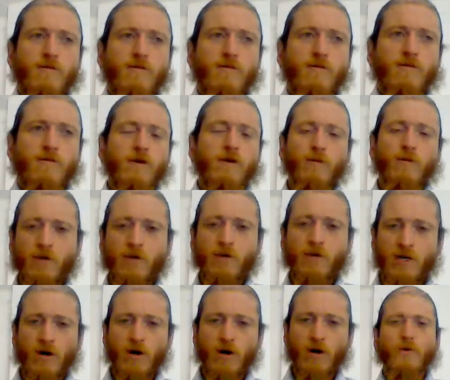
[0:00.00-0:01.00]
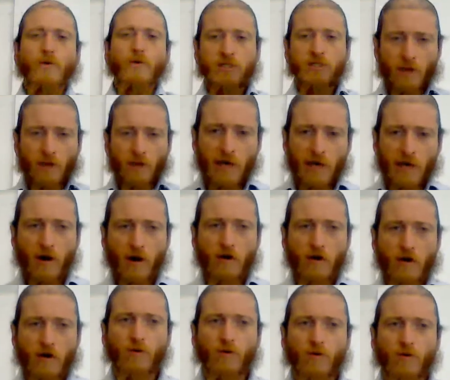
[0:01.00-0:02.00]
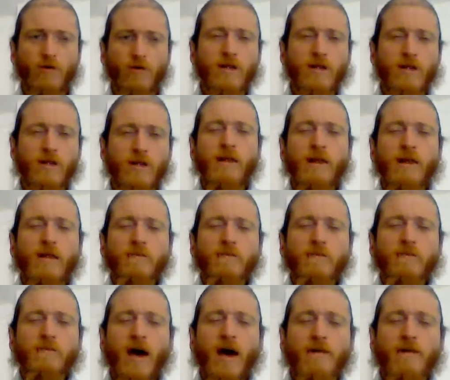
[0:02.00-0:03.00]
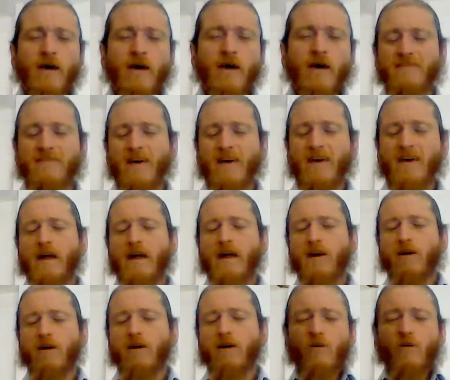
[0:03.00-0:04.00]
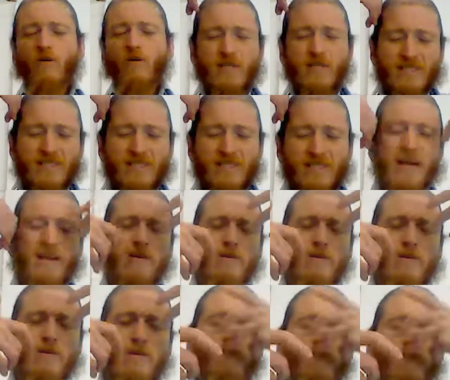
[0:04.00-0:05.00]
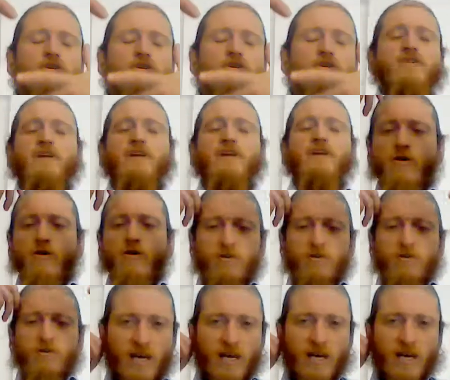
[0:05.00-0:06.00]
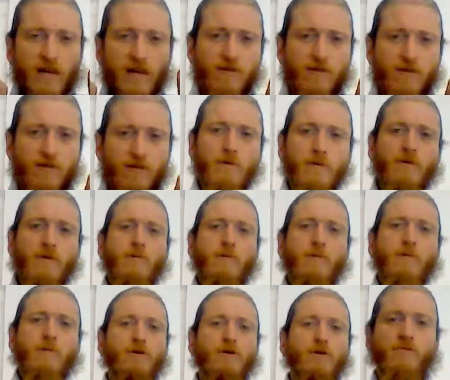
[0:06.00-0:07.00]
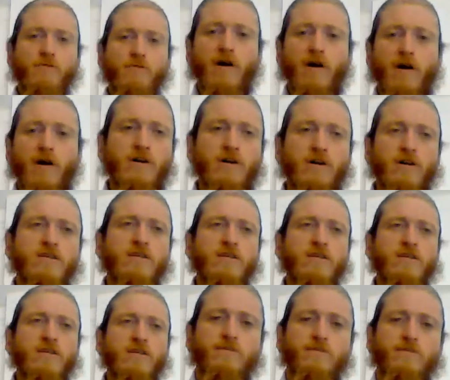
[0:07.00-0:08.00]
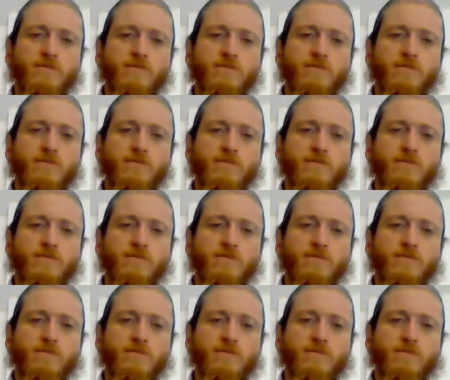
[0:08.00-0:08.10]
We don't express it. We keep our cool. That anger goes inside. It reverses, and it goes inside of us, and it purifies our system.